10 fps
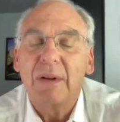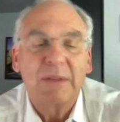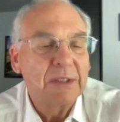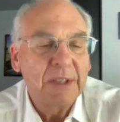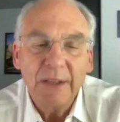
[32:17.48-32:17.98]

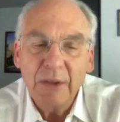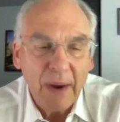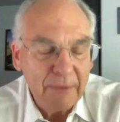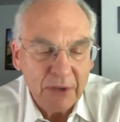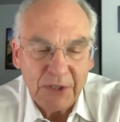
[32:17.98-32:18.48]
Seeing the
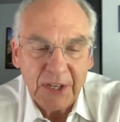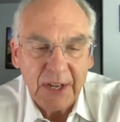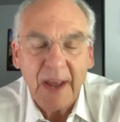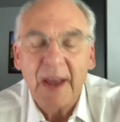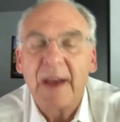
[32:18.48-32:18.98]
refugee
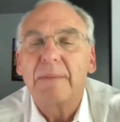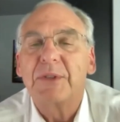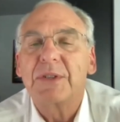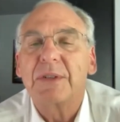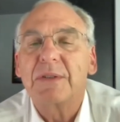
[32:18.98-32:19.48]

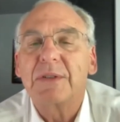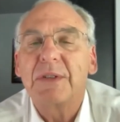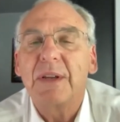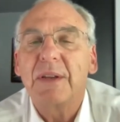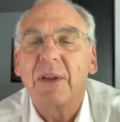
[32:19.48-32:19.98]
camps,
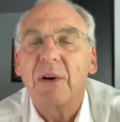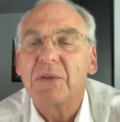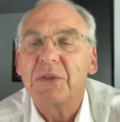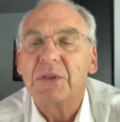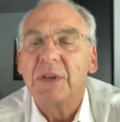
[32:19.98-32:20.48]
seeing
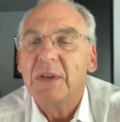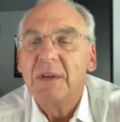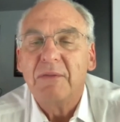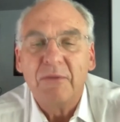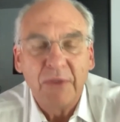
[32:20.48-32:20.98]
those
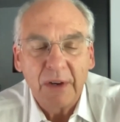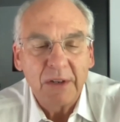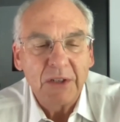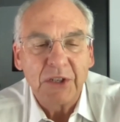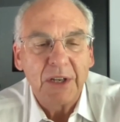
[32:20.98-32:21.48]

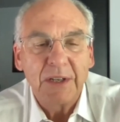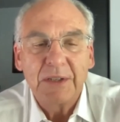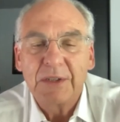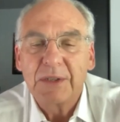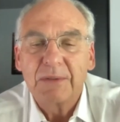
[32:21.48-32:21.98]

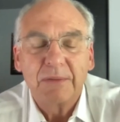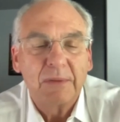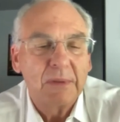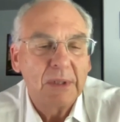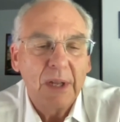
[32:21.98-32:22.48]
villages,
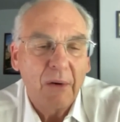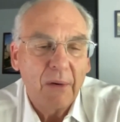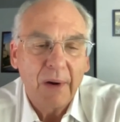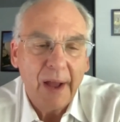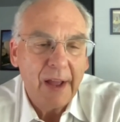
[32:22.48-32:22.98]

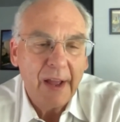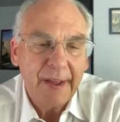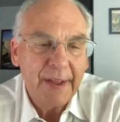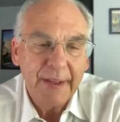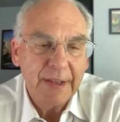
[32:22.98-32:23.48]

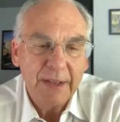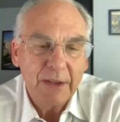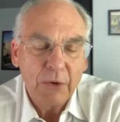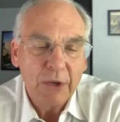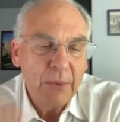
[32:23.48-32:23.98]

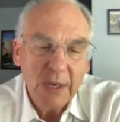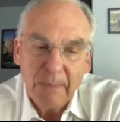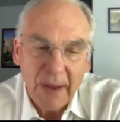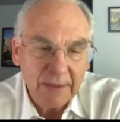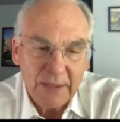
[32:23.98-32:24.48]
you read
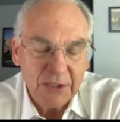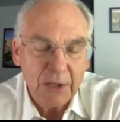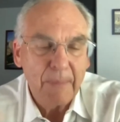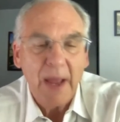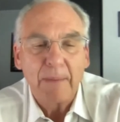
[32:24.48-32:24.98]
about this in
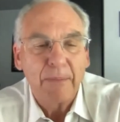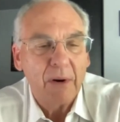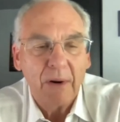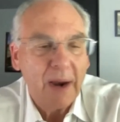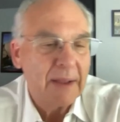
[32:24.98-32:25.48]
the paper.